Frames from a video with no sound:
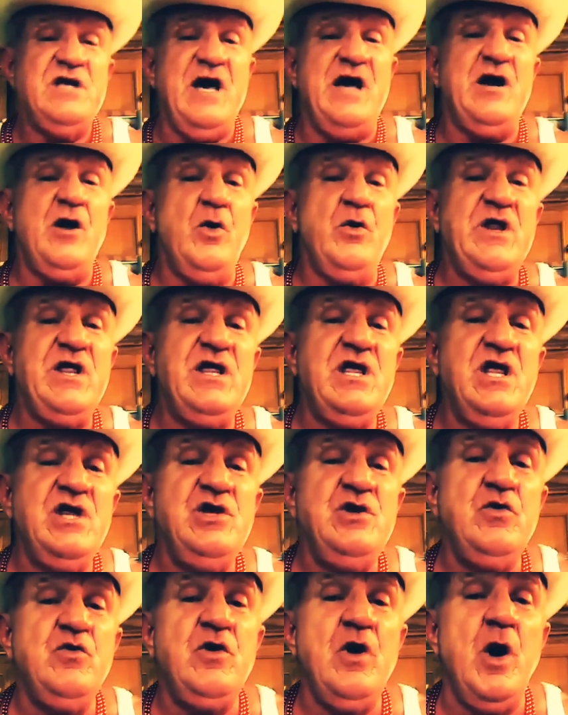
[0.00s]
Not only
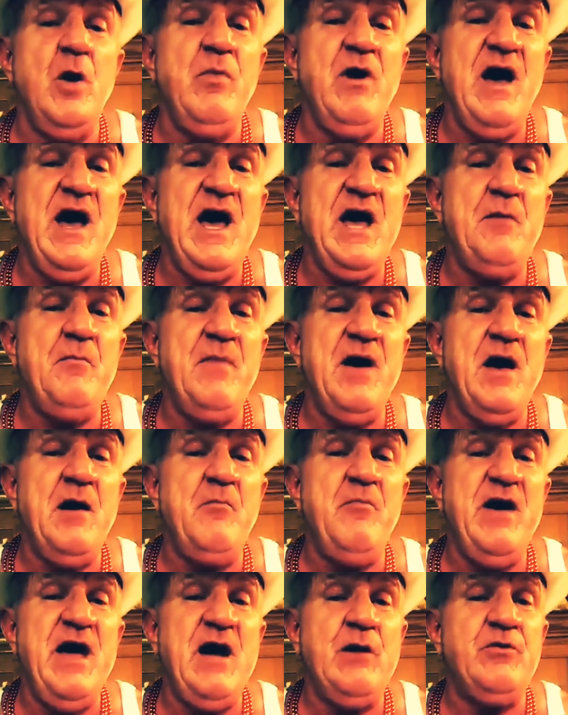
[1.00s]
can you go behind
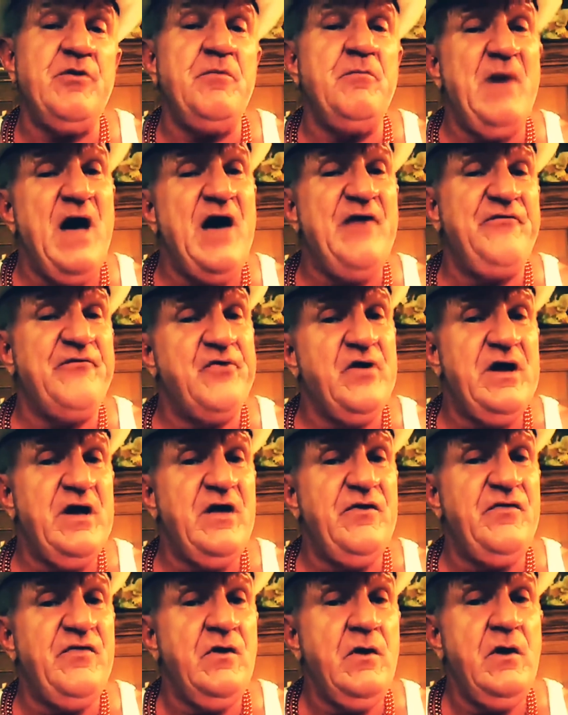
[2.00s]
my back with my
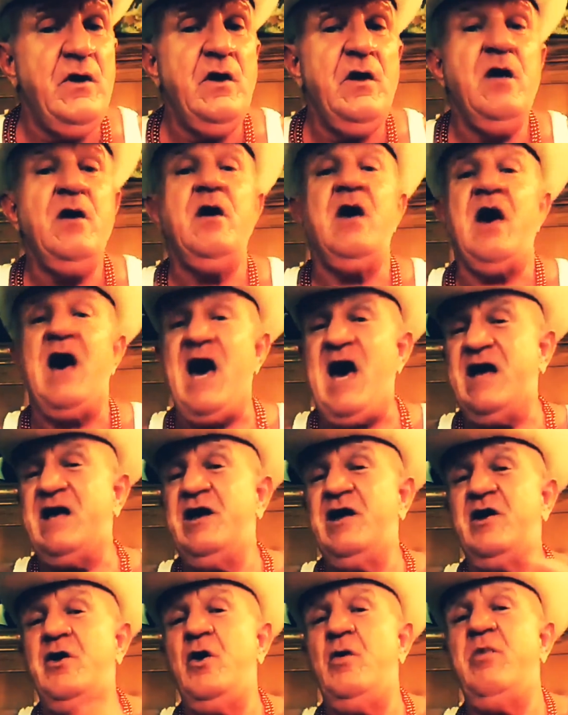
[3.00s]
friends,
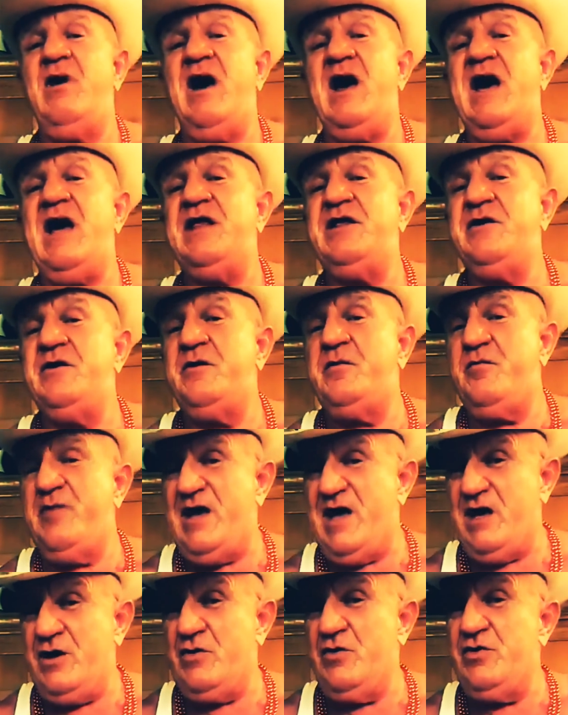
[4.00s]
I can go behind your
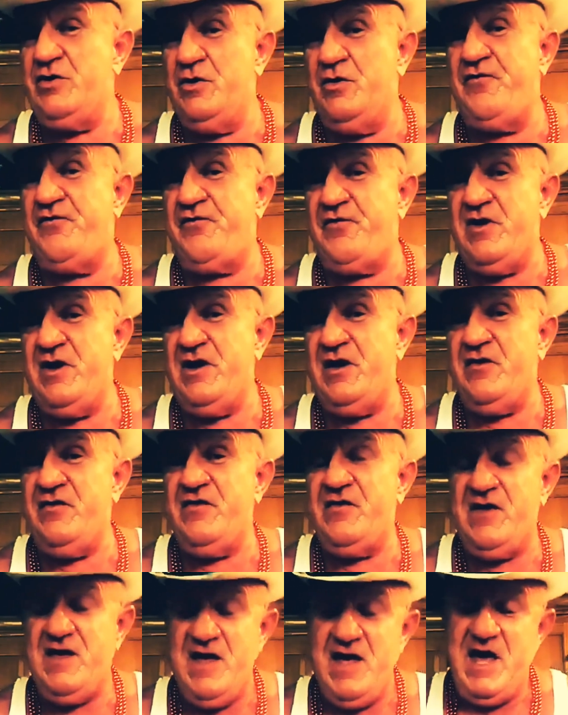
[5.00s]
back with your
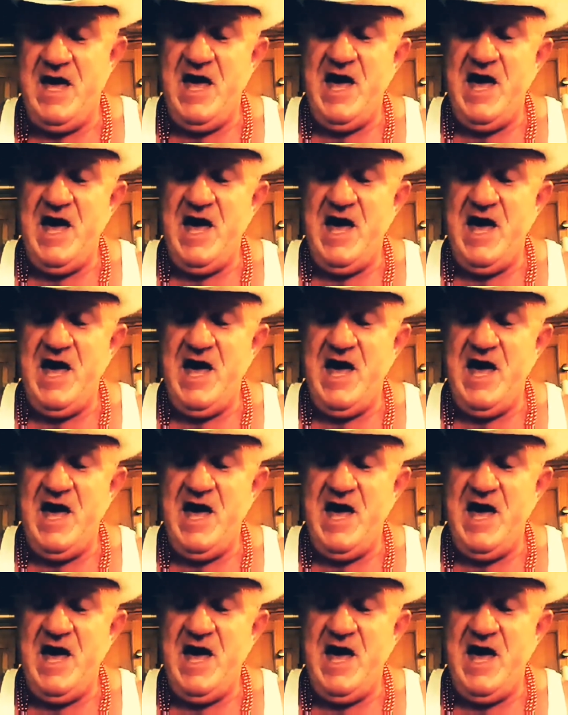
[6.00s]
friends.